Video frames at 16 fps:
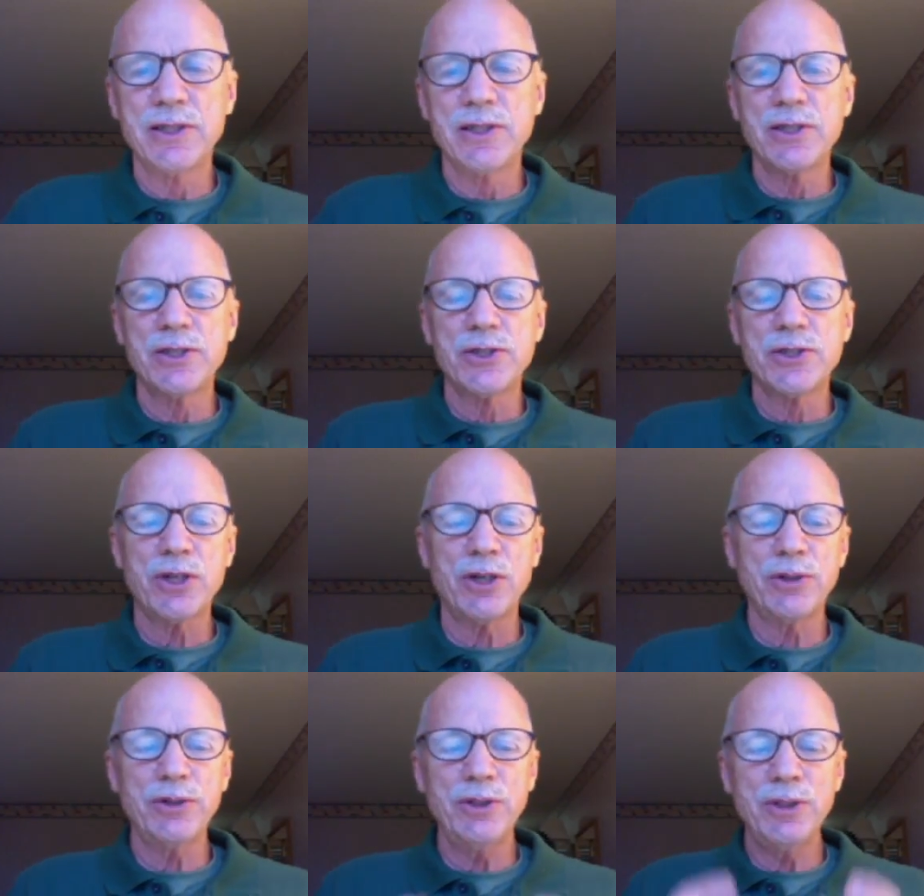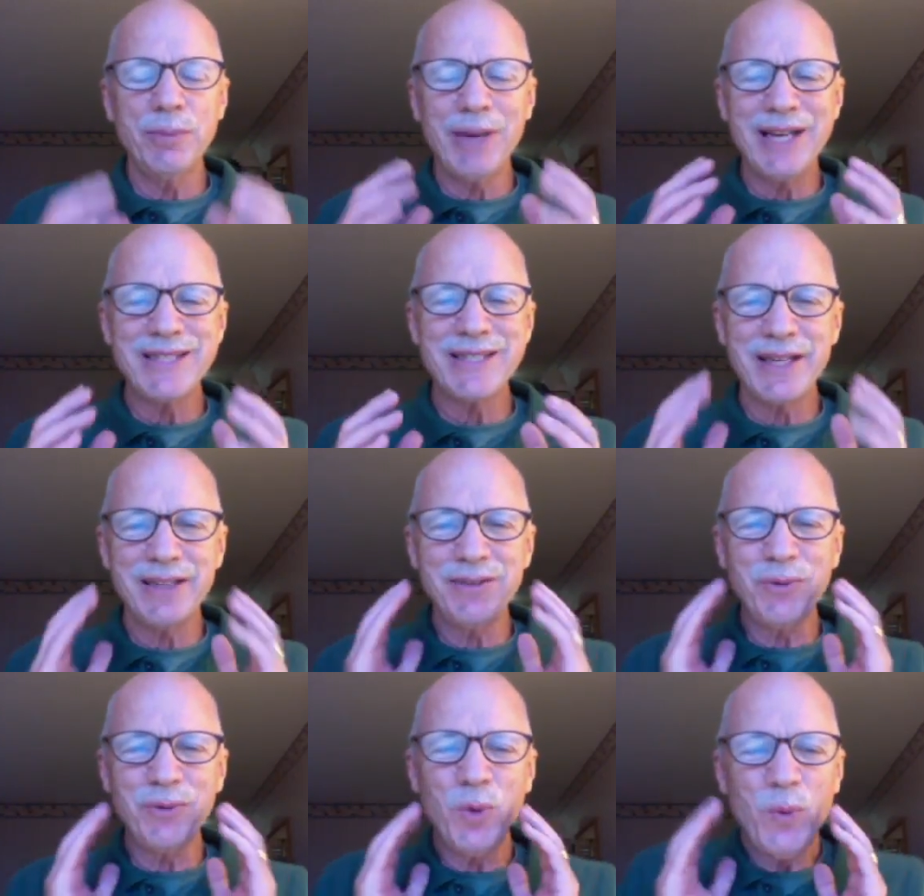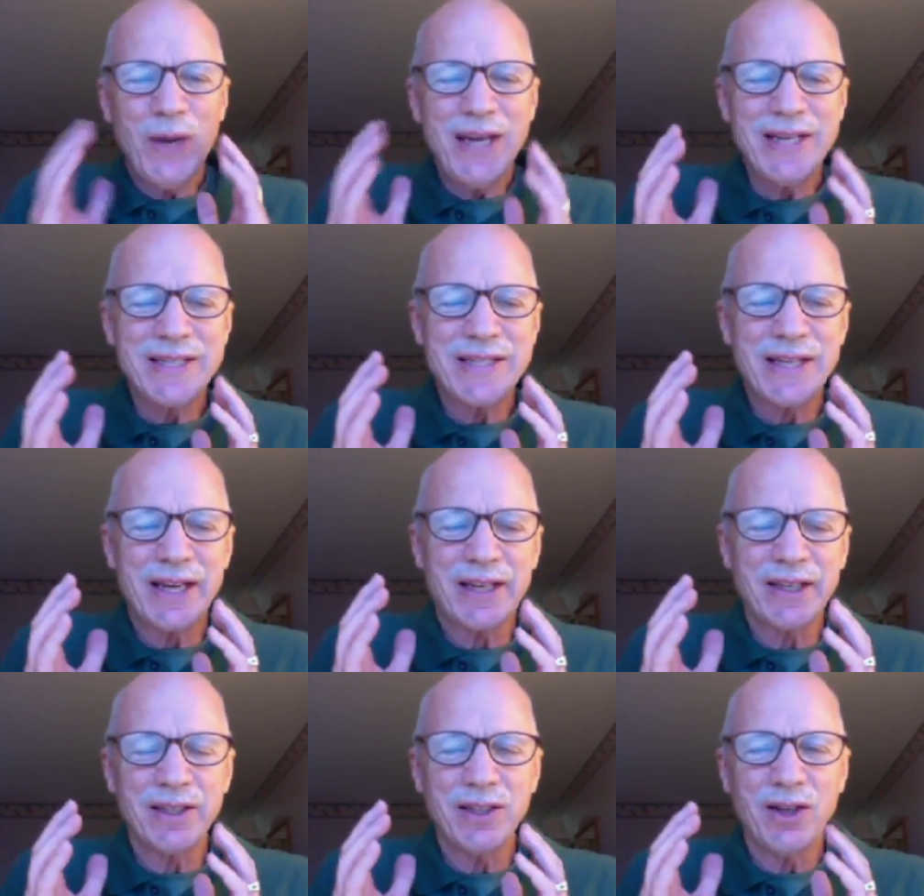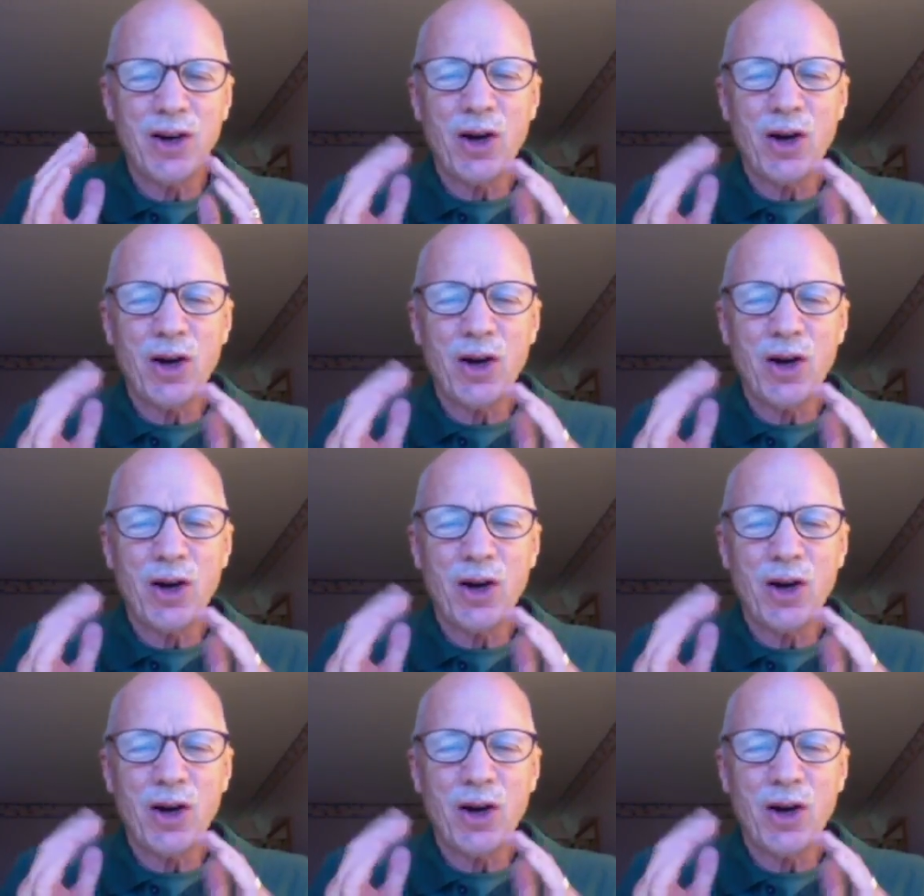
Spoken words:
So you might say, well, wait a second.